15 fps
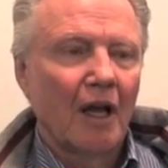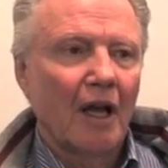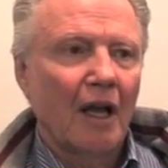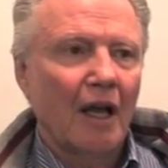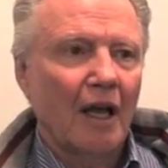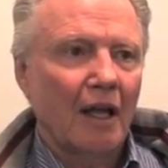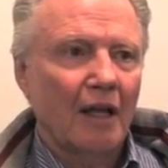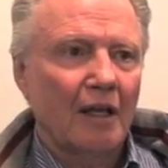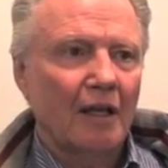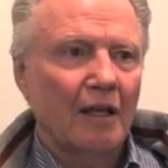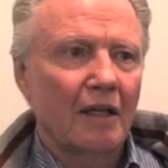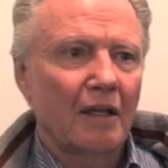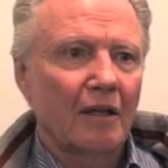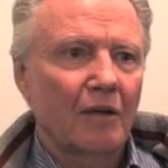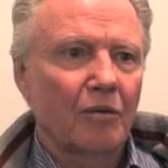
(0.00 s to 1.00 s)
and
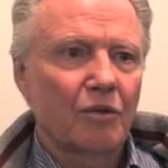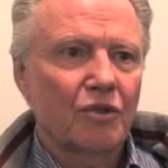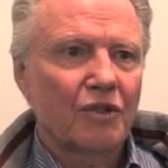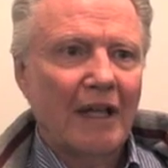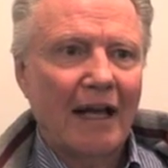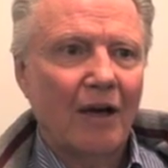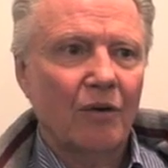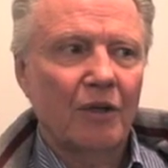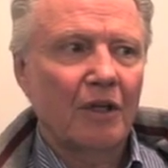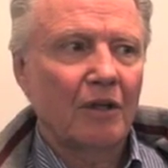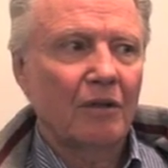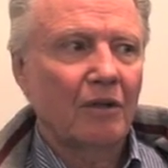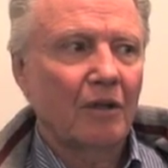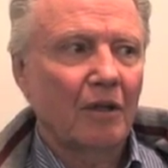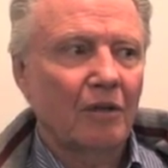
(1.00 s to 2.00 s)
it was down
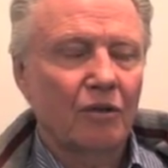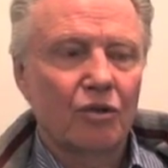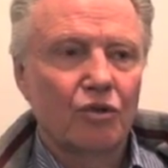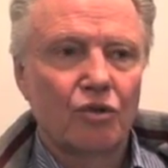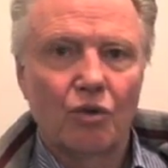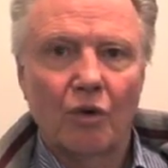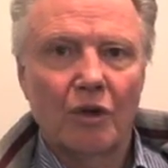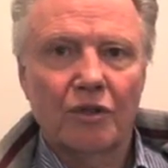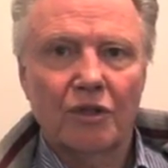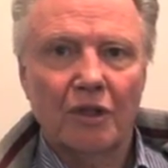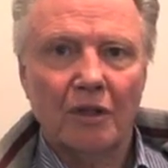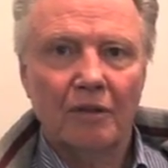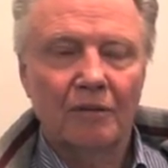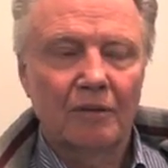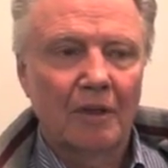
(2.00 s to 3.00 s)
in Georgia,